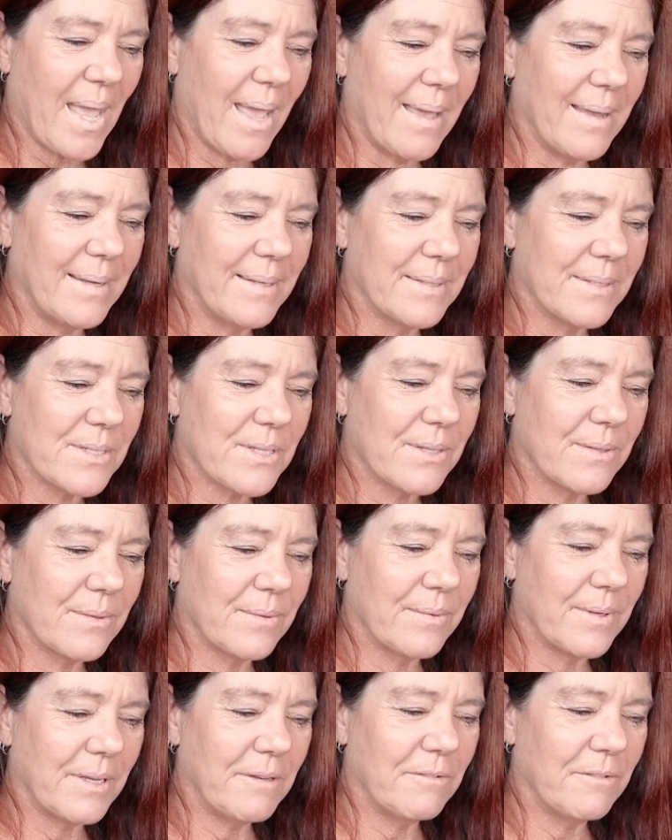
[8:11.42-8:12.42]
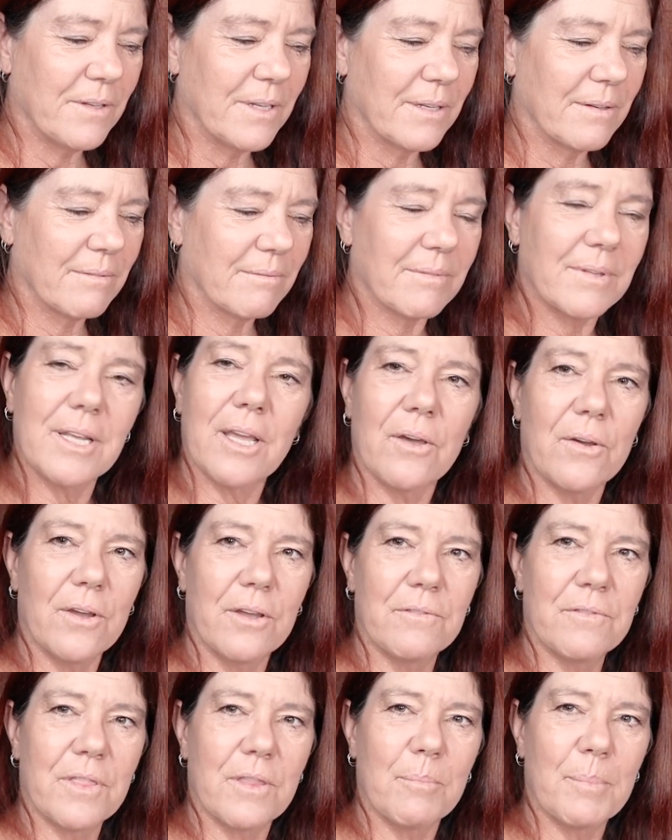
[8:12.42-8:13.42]
to even go
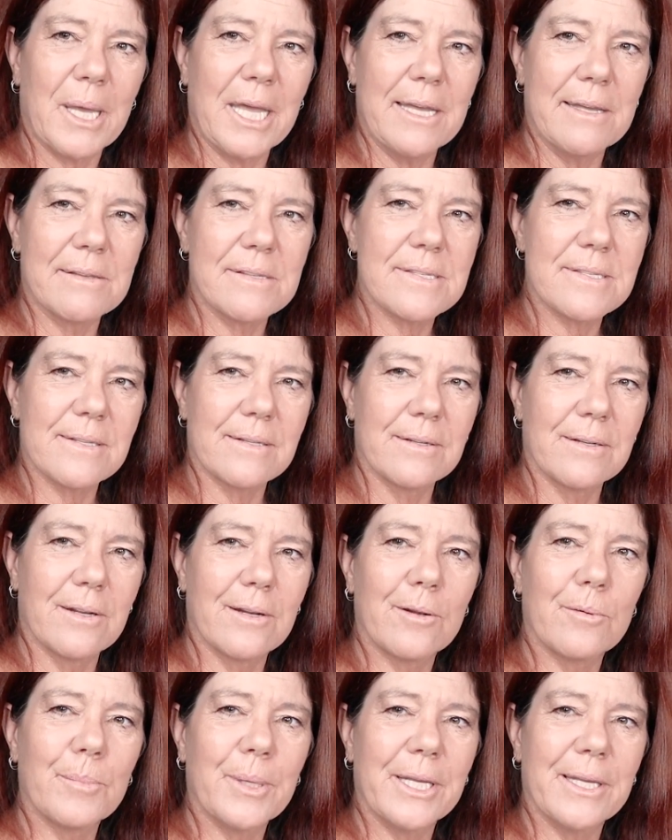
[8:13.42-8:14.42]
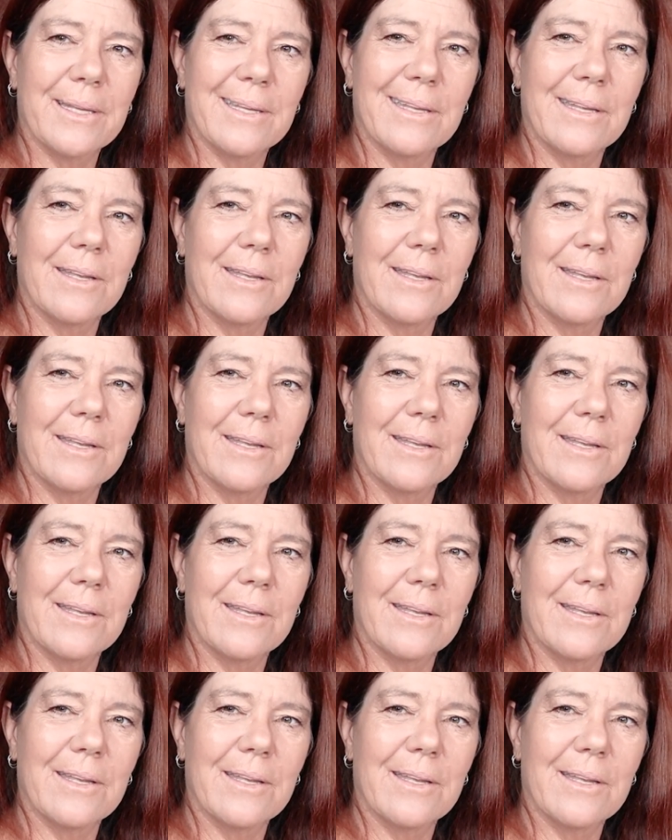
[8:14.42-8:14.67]
over the past a little bit,